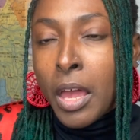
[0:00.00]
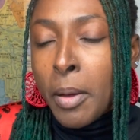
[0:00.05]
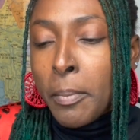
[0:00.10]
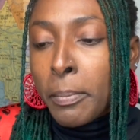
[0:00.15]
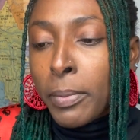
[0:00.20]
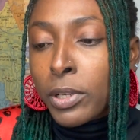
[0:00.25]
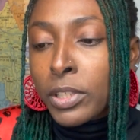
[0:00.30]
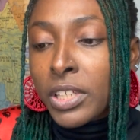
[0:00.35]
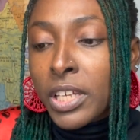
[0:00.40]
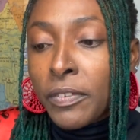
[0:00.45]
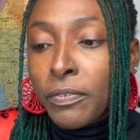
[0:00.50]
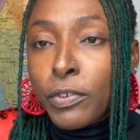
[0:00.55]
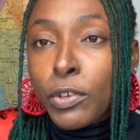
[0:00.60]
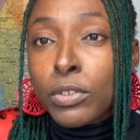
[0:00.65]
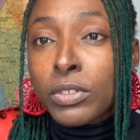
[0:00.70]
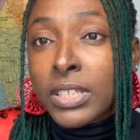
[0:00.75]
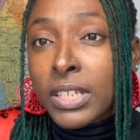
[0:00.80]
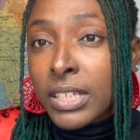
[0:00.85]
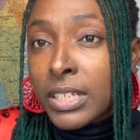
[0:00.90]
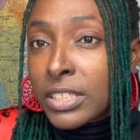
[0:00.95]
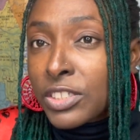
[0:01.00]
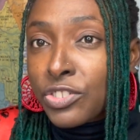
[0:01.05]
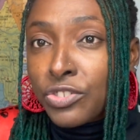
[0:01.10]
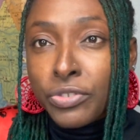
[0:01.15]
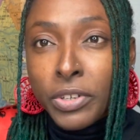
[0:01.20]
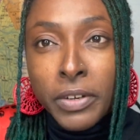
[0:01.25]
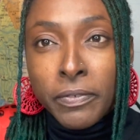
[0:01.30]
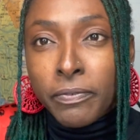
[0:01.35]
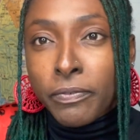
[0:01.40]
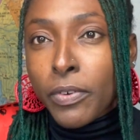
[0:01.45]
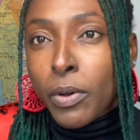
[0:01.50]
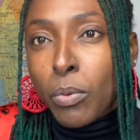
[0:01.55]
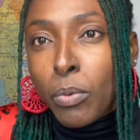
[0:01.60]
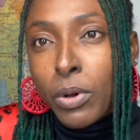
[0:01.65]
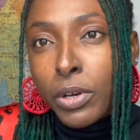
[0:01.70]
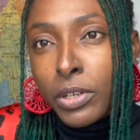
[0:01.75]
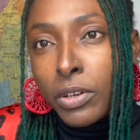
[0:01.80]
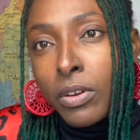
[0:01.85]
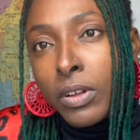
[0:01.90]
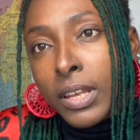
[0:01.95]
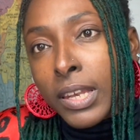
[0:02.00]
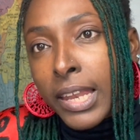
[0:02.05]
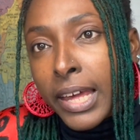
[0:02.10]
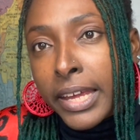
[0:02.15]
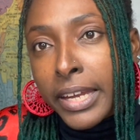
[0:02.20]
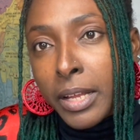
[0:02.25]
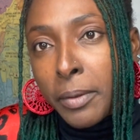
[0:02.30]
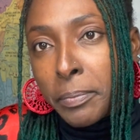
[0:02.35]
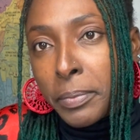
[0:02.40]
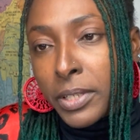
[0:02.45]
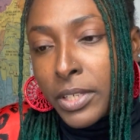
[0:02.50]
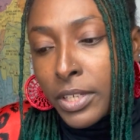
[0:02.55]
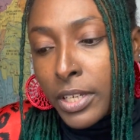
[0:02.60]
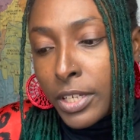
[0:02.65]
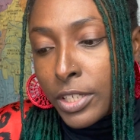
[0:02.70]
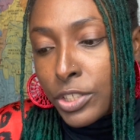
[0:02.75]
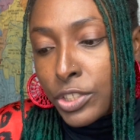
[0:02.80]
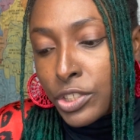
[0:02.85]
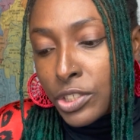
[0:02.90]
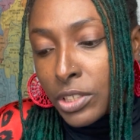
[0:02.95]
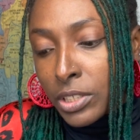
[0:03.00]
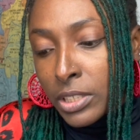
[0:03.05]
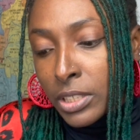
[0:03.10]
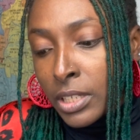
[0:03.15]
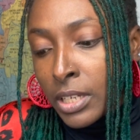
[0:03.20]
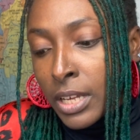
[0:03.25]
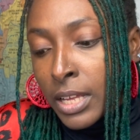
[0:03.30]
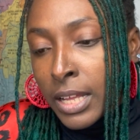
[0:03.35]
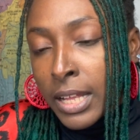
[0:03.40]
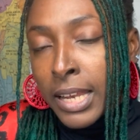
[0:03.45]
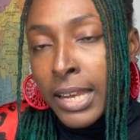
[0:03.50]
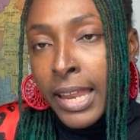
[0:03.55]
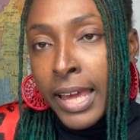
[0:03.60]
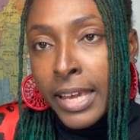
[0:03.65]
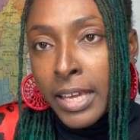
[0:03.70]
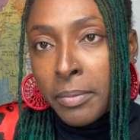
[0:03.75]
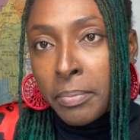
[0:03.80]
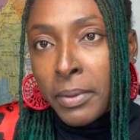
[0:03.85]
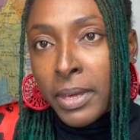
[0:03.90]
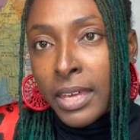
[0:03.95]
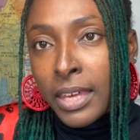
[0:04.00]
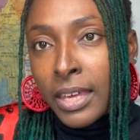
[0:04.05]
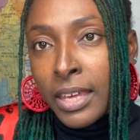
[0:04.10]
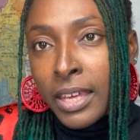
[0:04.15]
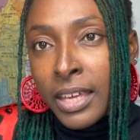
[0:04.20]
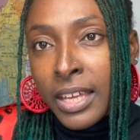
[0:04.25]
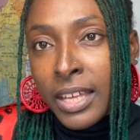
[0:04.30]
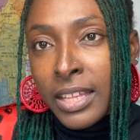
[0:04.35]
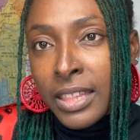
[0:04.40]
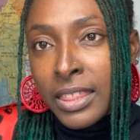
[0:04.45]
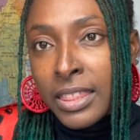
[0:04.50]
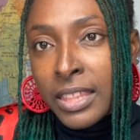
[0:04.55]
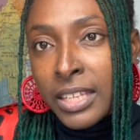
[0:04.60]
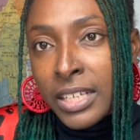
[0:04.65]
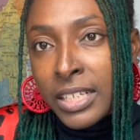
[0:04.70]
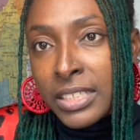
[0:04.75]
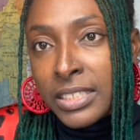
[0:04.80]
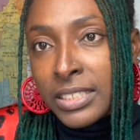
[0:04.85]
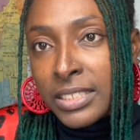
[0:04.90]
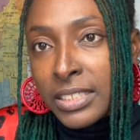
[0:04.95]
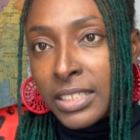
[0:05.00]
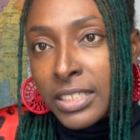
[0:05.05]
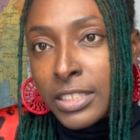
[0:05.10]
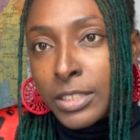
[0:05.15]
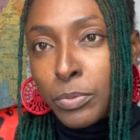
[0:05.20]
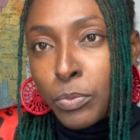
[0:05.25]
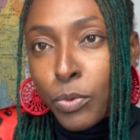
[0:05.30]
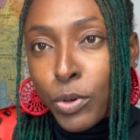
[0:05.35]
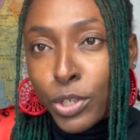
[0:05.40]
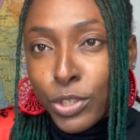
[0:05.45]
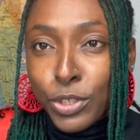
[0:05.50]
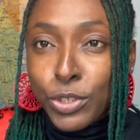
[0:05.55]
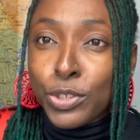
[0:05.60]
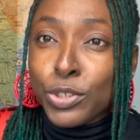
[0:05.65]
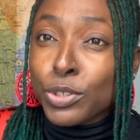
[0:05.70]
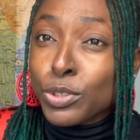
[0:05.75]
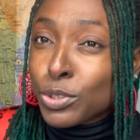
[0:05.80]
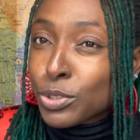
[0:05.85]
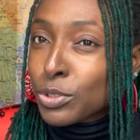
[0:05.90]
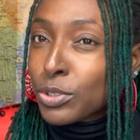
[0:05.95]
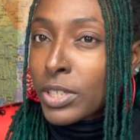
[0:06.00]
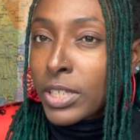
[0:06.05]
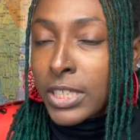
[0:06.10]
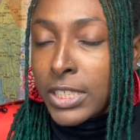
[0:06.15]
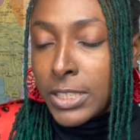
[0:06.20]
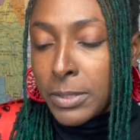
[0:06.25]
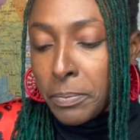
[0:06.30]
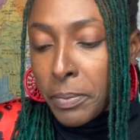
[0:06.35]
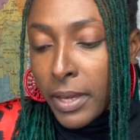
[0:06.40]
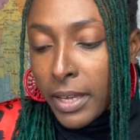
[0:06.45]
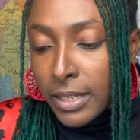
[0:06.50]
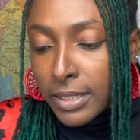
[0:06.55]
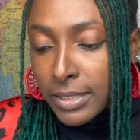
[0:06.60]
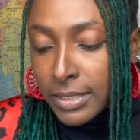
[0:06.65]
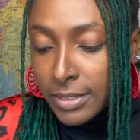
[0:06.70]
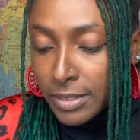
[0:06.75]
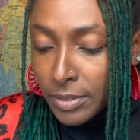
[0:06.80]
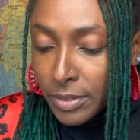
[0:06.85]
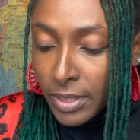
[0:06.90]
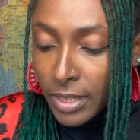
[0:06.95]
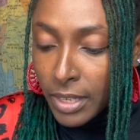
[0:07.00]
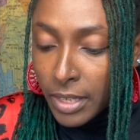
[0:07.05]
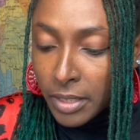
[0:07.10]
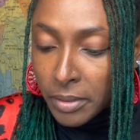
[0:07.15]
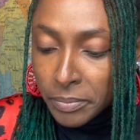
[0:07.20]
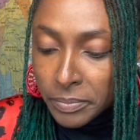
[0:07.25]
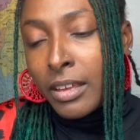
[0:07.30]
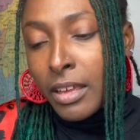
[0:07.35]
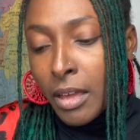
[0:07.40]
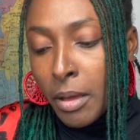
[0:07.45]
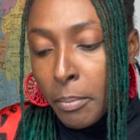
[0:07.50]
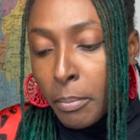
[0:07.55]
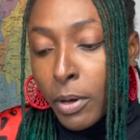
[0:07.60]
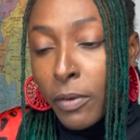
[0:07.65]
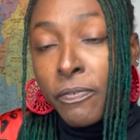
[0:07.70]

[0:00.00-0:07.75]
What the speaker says: But if you did a straightforward online application like me, this is what you should expect. Okay, but